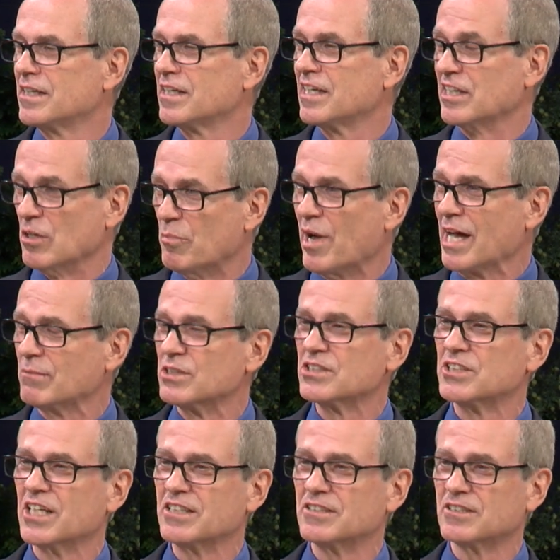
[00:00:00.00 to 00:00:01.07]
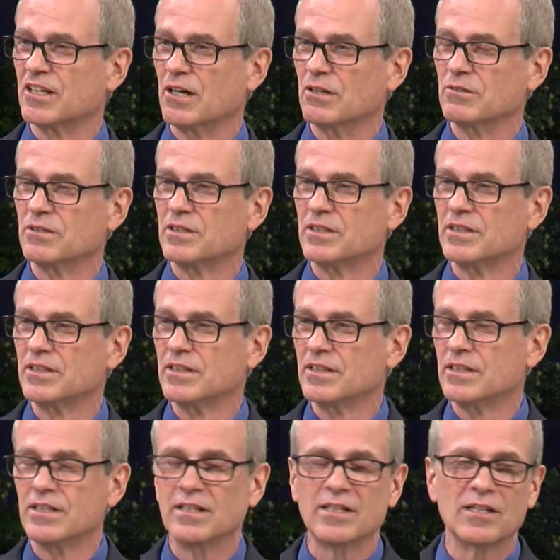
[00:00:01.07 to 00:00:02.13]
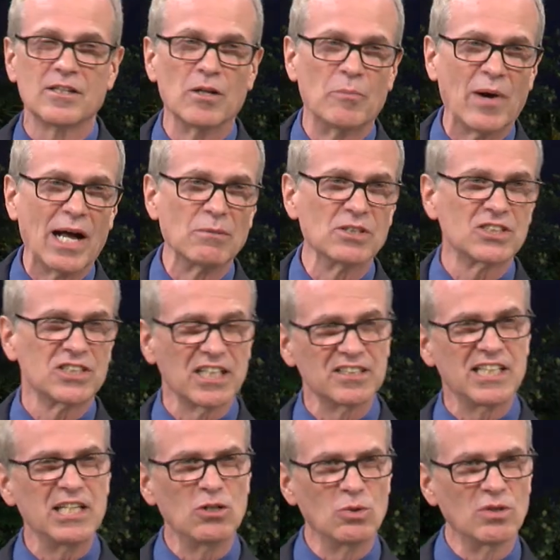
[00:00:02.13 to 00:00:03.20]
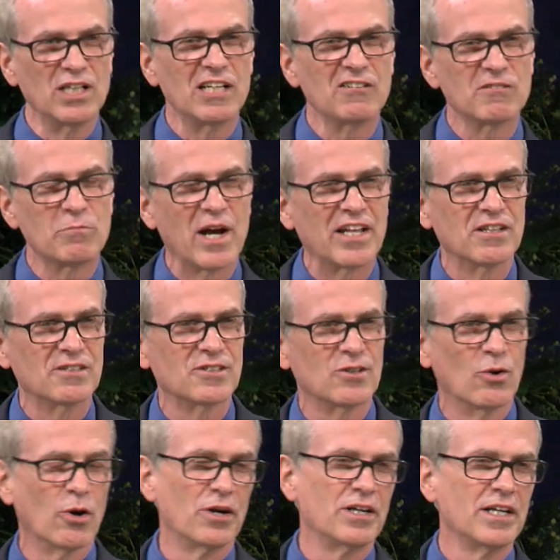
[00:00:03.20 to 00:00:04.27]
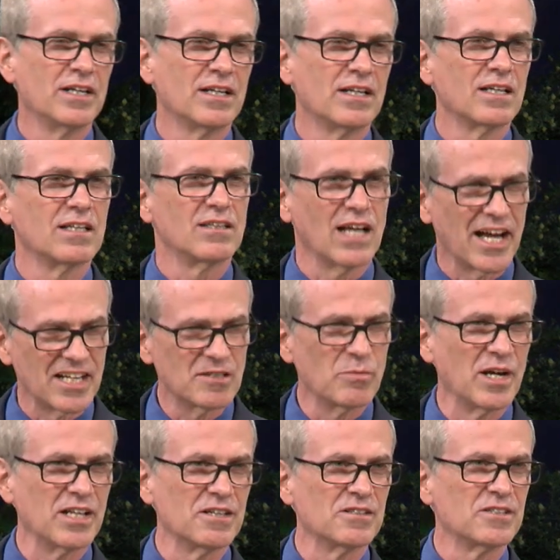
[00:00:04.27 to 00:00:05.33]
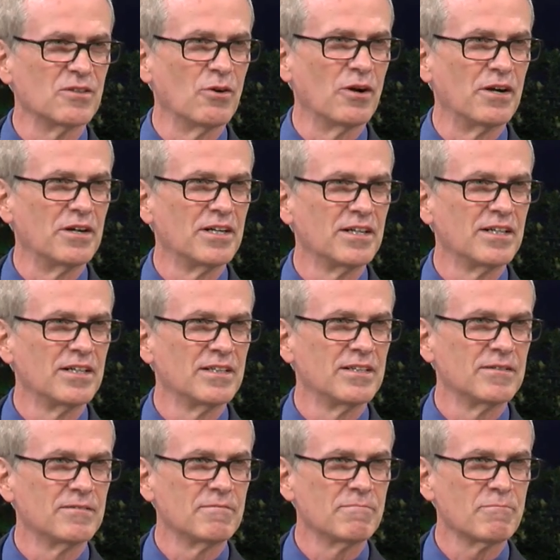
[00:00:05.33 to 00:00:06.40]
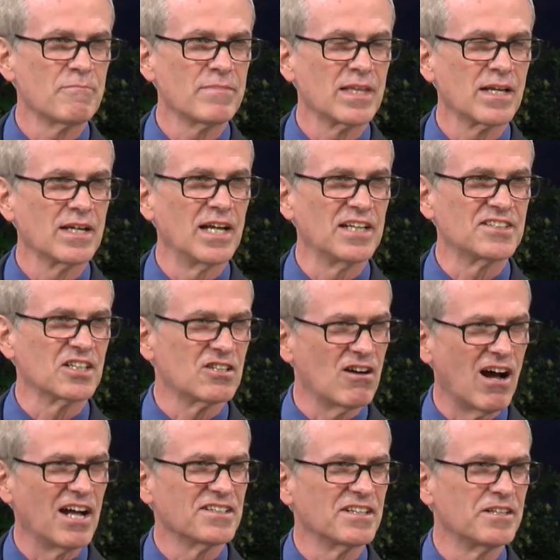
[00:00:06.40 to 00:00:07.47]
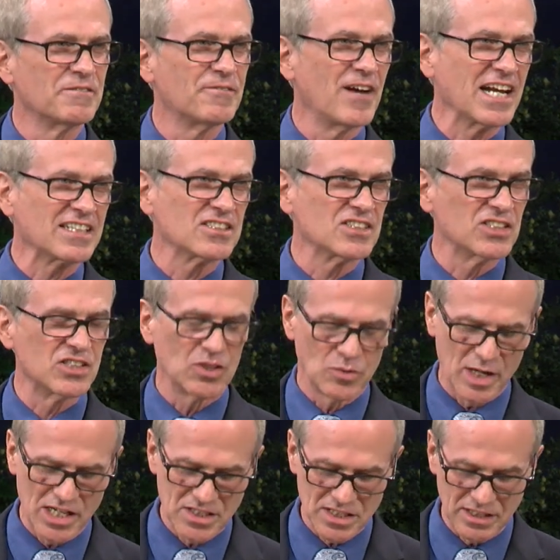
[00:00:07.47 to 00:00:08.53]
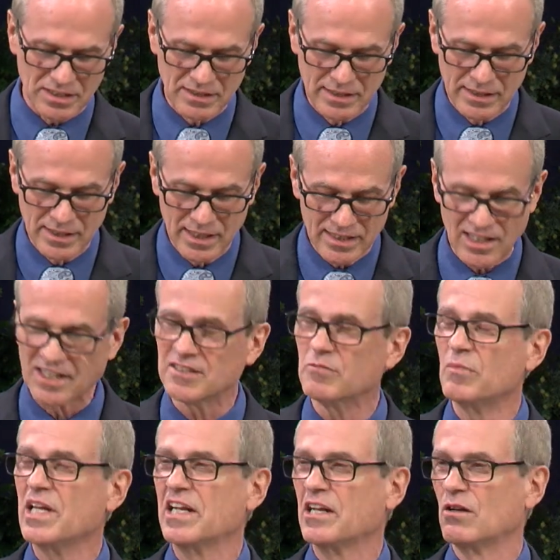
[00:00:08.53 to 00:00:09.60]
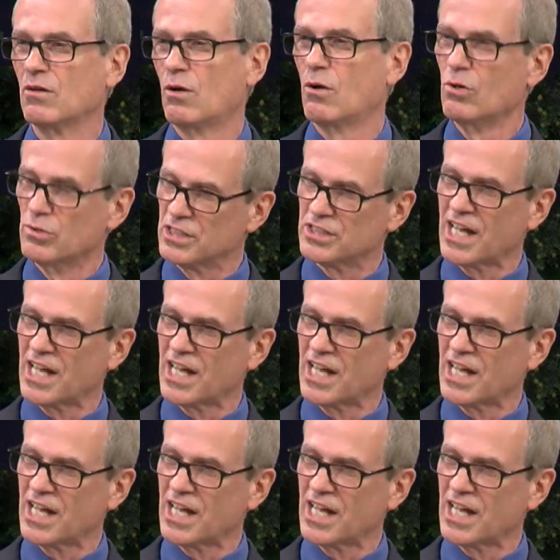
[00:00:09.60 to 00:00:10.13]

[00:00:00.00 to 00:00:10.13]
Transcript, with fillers: And the Bible says so. The Bible says, He who lives by the sword dies by the sword. It's a cause and effect situation. Doesn't mean it'll always